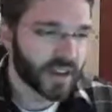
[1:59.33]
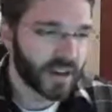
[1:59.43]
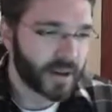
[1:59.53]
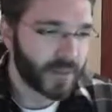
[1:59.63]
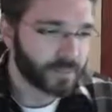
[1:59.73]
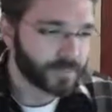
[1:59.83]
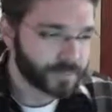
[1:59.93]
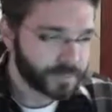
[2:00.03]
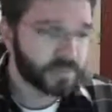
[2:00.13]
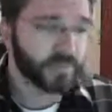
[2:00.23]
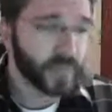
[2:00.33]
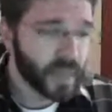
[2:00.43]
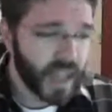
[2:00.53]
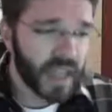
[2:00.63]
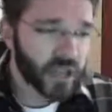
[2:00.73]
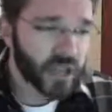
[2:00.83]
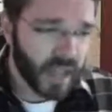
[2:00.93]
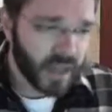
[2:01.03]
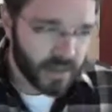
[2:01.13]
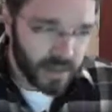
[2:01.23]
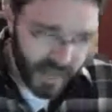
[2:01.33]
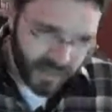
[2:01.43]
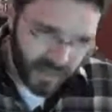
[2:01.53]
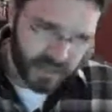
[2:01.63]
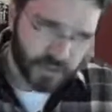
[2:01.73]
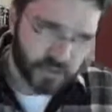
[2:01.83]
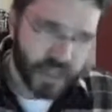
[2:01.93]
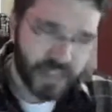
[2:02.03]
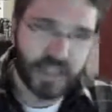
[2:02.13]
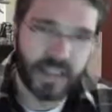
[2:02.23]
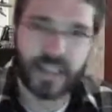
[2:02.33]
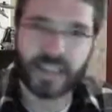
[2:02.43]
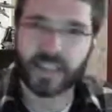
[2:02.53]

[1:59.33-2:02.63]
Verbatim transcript: Um, and you get that that is reflected in